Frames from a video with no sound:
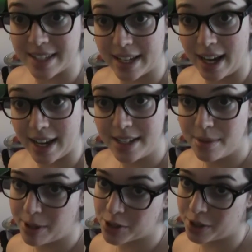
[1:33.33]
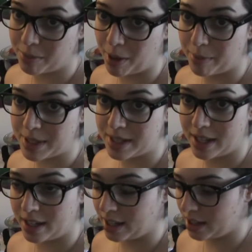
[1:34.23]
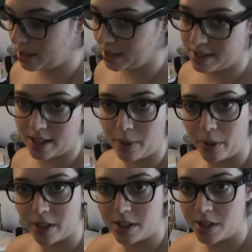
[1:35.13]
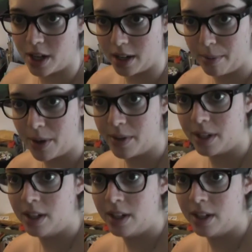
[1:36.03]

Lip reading: a guide to make sure I'm not missing any of the things that I wanted to talk about.